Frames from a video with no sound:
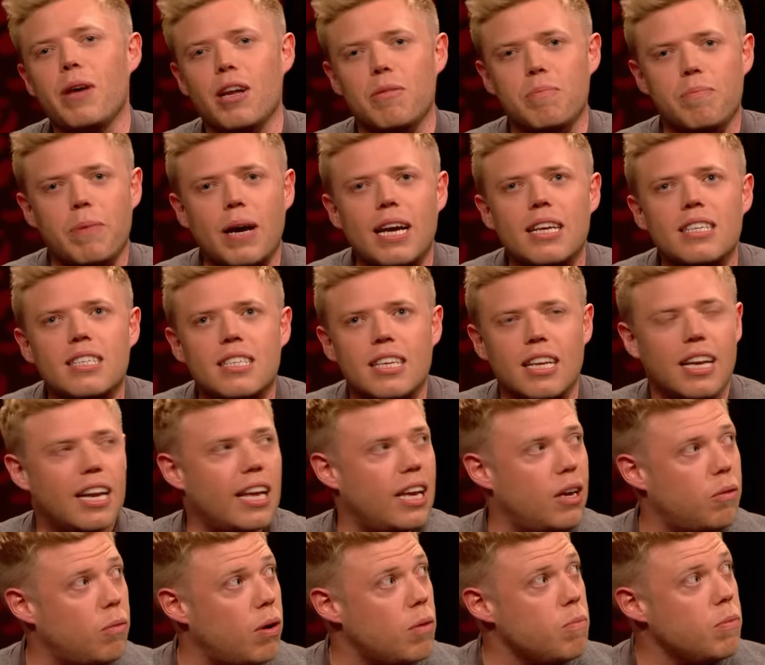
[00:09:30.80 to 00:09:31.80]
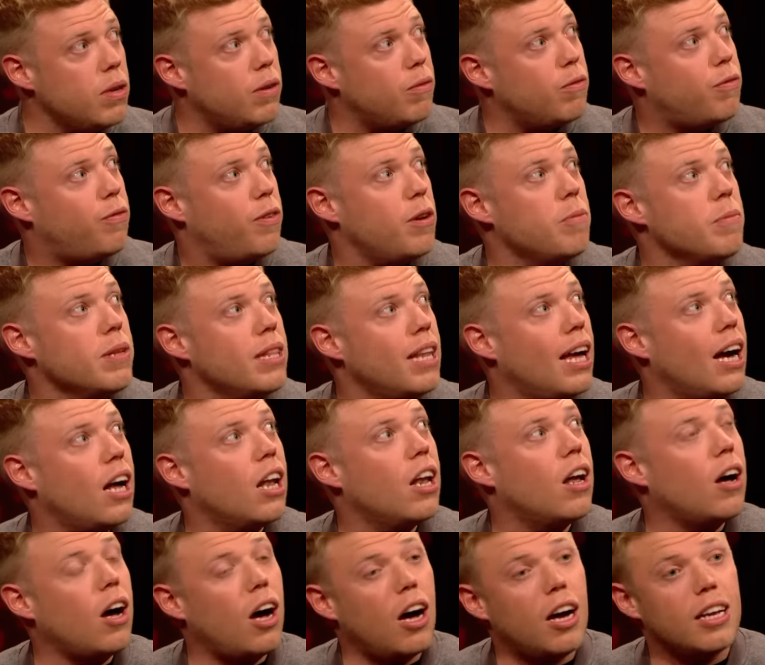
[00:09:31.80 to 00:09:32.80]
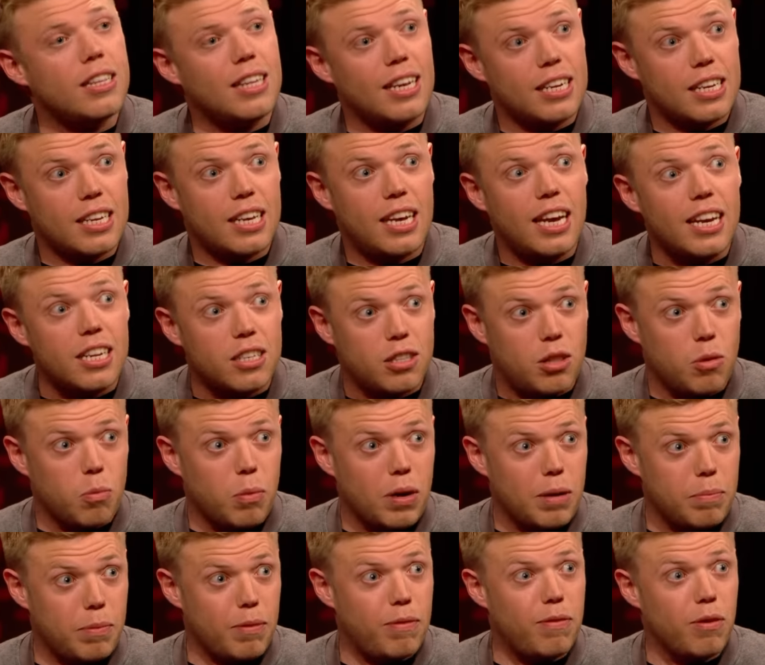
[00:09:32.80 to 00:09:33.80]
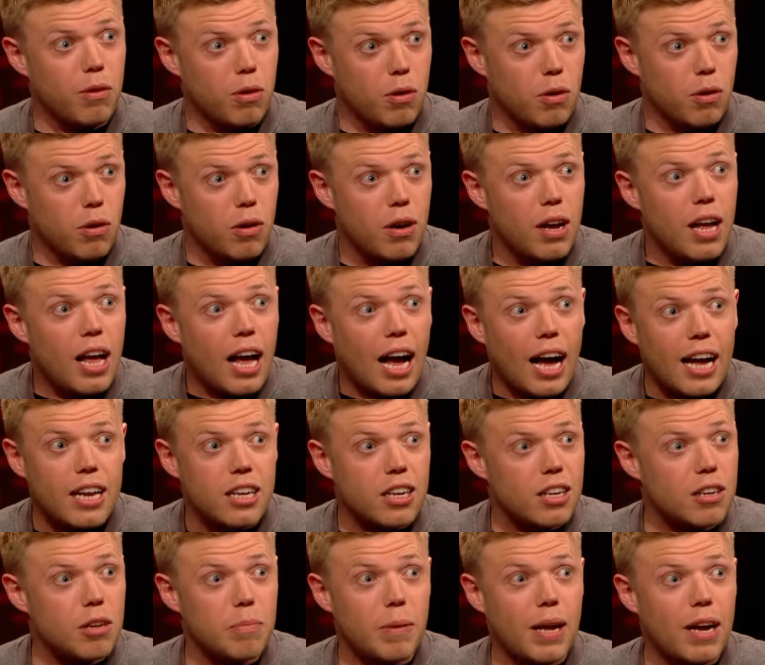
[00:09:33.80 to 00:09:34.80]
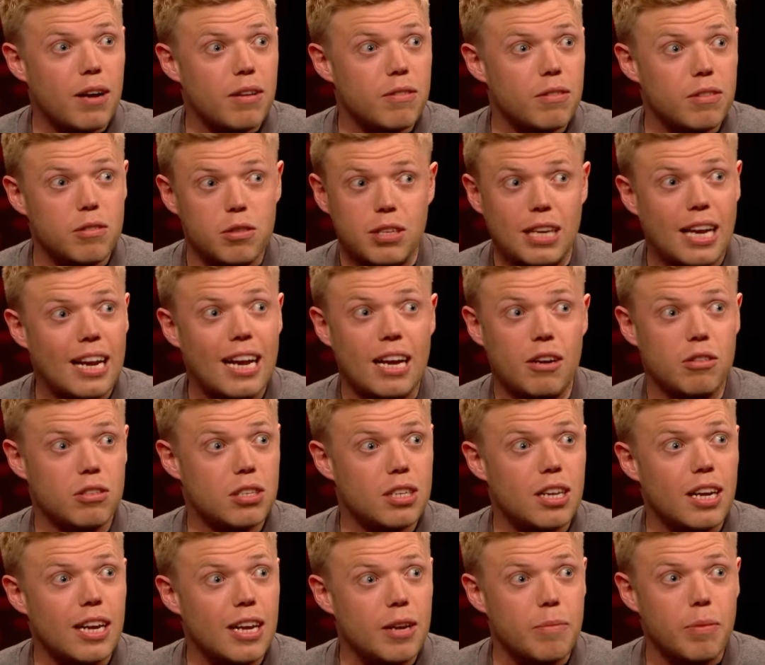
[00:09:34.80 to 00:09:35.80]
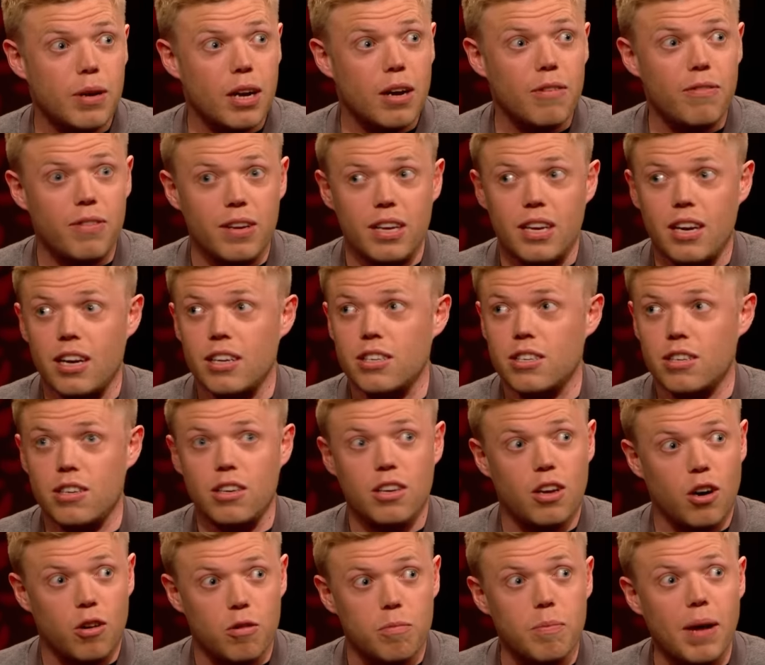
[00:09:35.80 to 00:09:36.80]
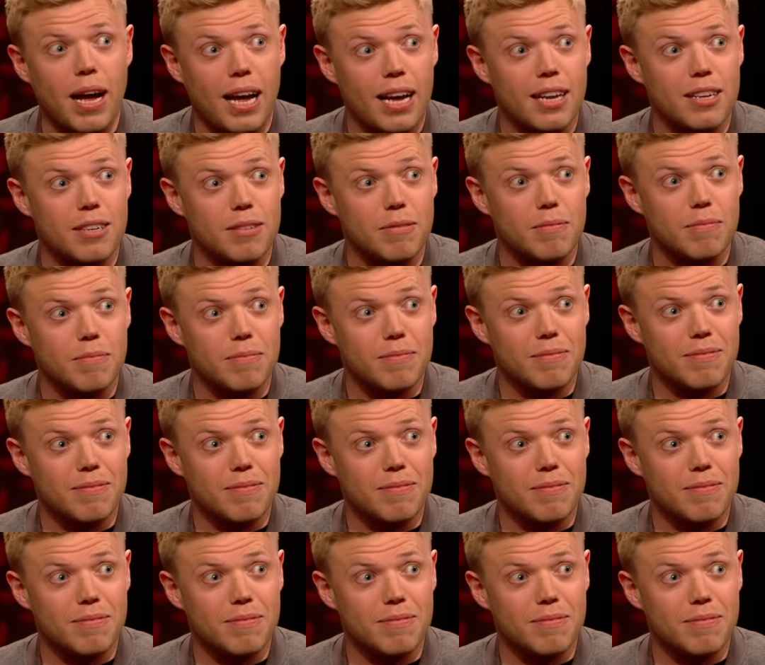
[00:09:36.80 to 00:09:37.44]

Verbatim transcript: mean, basically, when we were filming that, like, I'd had a kid the week before and I'd about 10 hours sleep and I think I'd gone mad. I